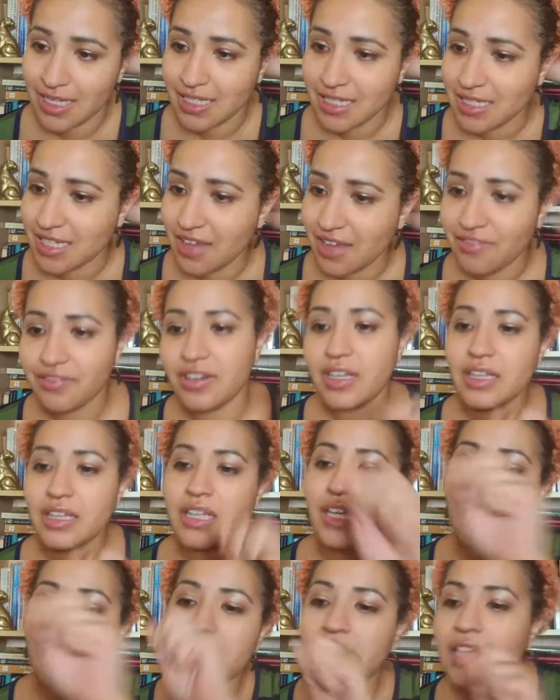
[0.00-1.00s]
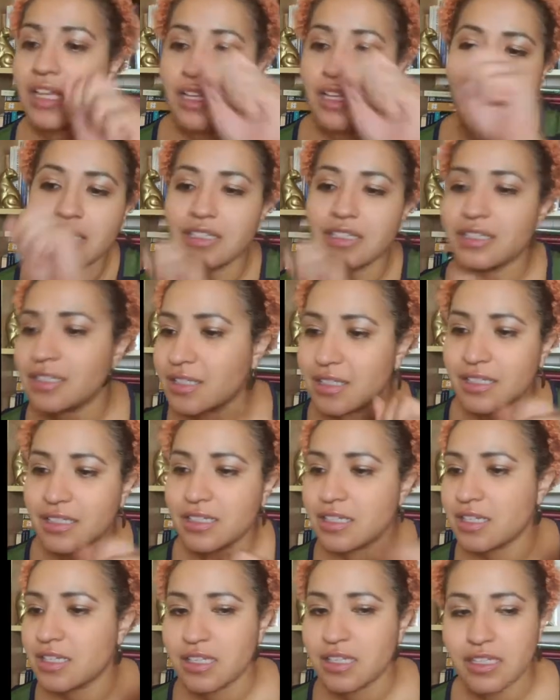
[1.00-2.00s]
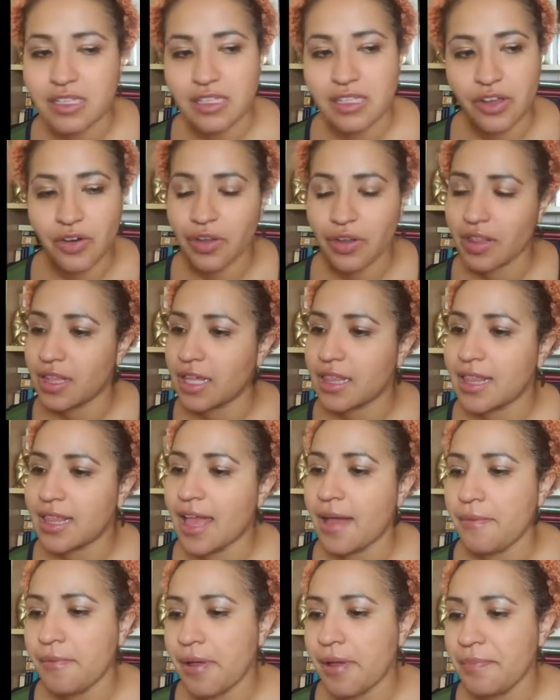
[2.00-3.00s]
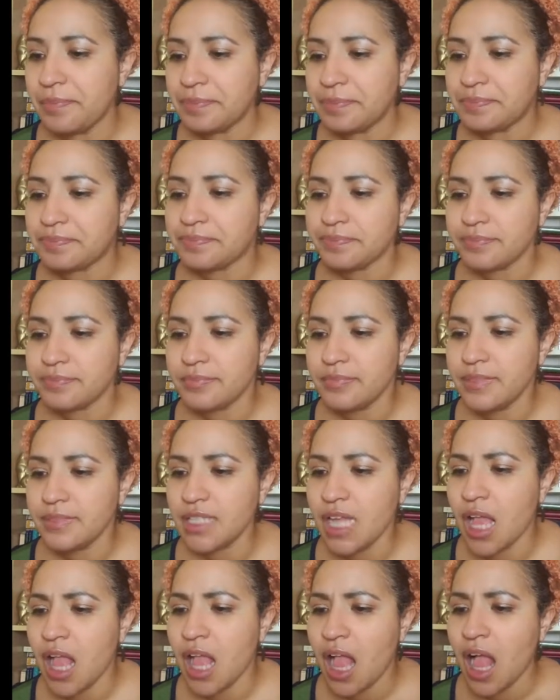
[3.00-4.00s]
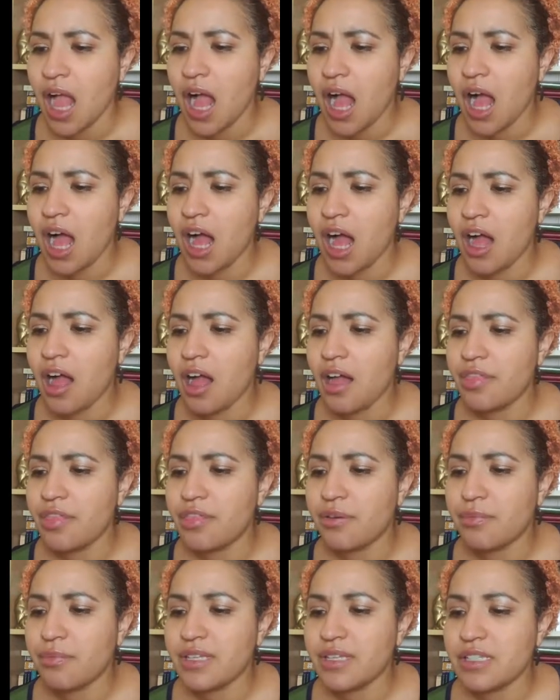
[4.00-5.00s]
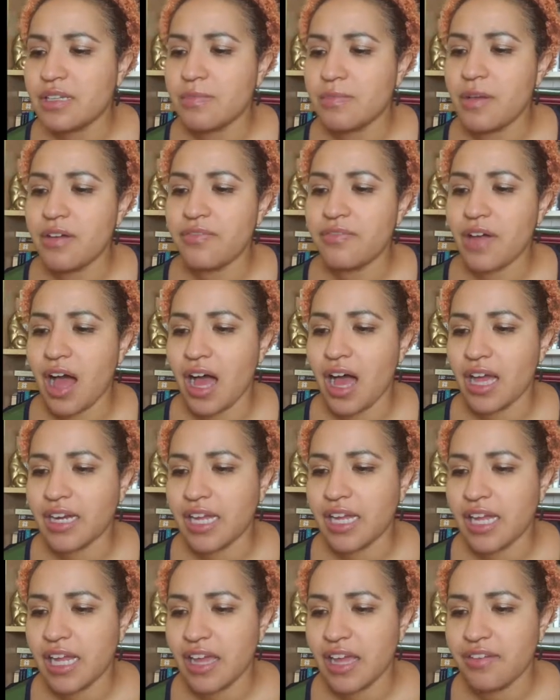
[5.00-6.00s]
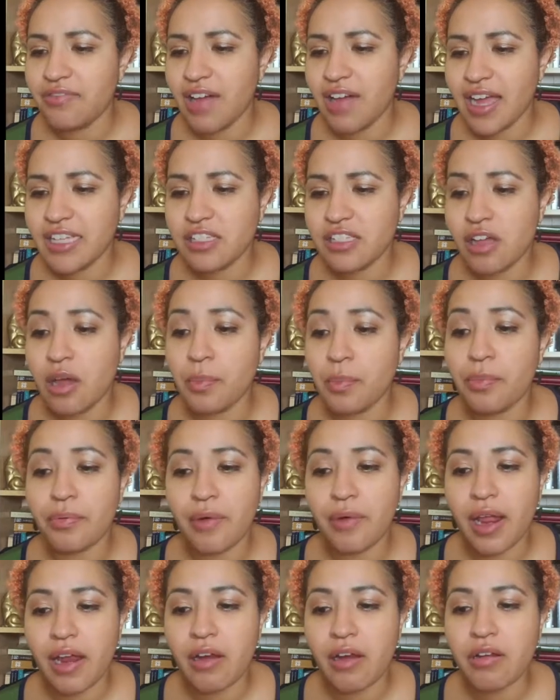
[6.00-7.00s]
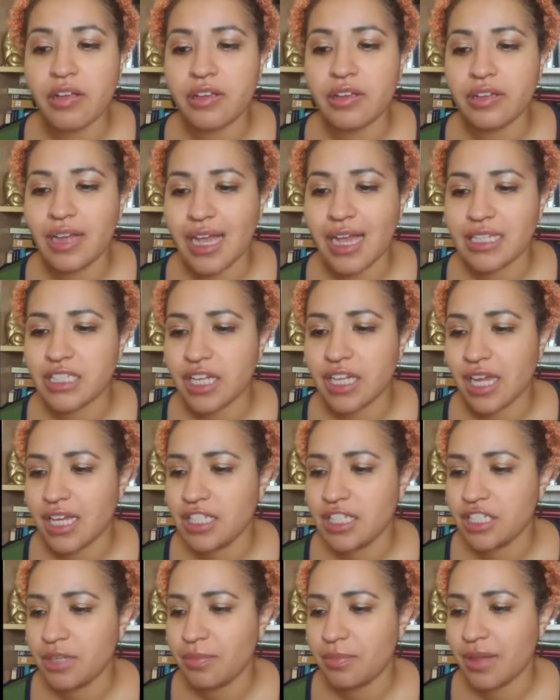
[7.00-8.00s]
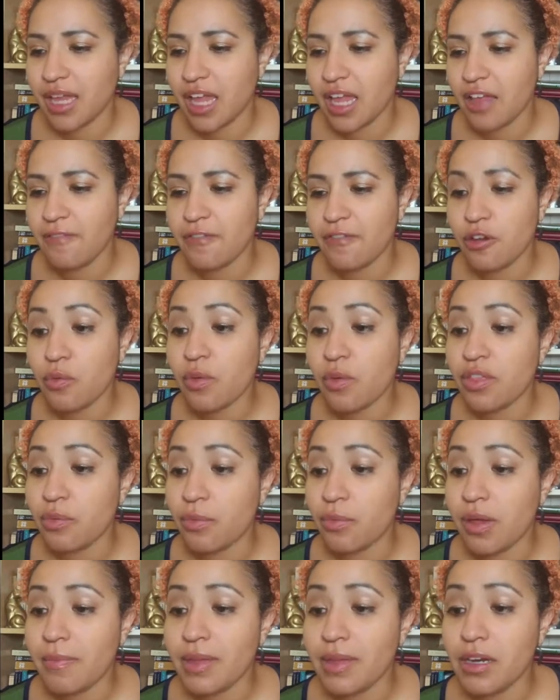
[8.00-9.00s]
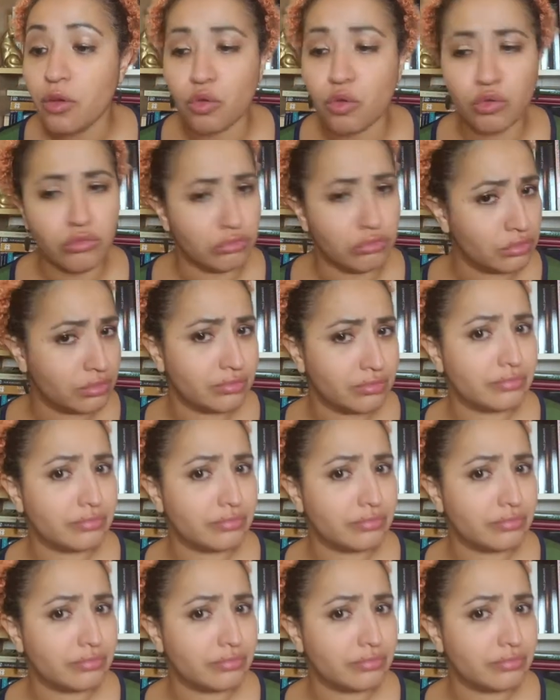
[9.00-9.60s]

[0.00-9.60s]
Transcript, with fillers: definitely circling that one. Uh, the wisdom of Ani, advice on prayer, good education, behavior with women. Ooh,